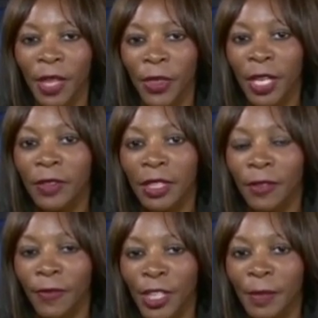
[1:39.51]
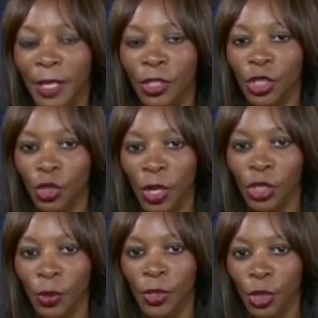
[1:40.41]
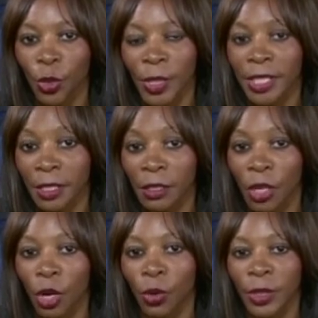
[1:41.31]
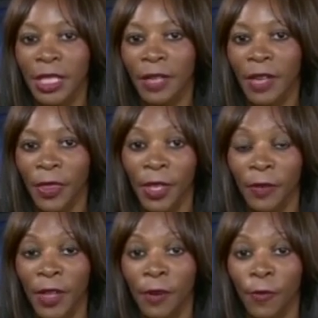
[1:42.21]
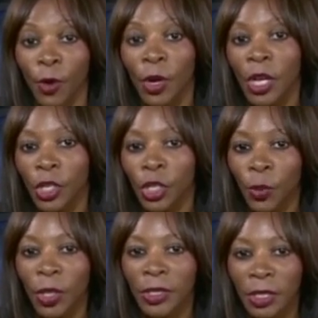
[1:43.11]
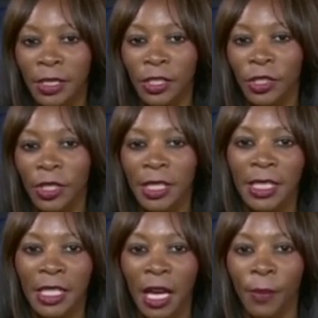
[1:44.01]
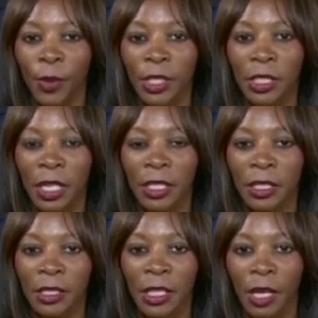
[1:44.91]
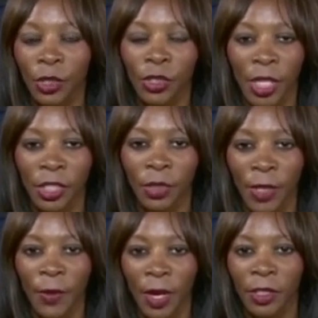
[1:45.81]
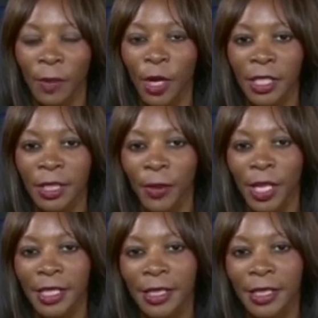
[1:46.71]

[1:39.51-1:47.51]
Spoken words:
But I think that the fundamental structural story still holds, and I think, therefore, you will continue to see an upward trajectory around commodity prices.